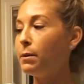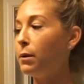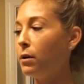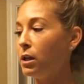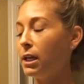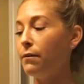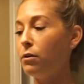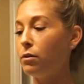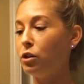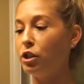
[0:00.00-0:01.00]
but I wanted to give
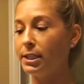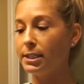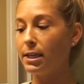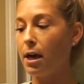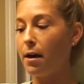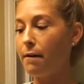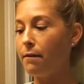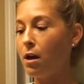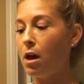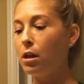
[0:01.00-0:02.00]
you the gist
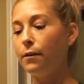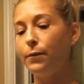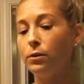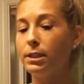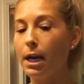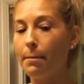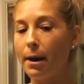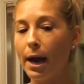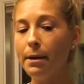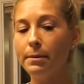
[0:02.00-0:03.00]
of the foods that I
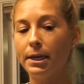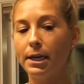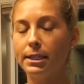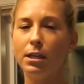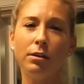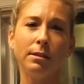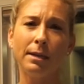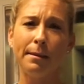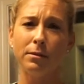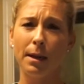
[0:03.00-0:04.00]
buy, because I know
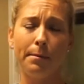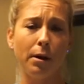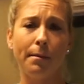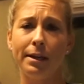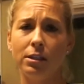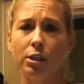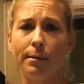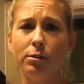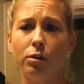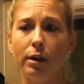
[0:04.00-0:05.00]
sometimes when I put on my
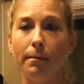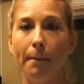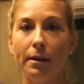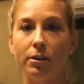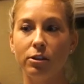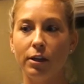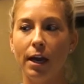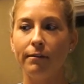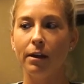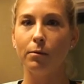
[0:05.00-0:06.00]
Instagram story my meals, you're
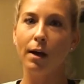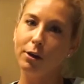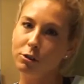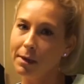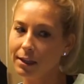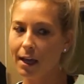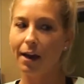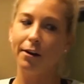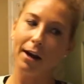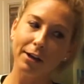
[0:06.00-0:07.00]
kind of like, well, how'd you make
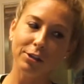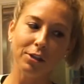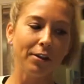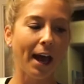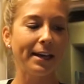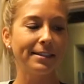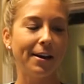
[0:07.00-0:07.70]
that? Or how'd you do that?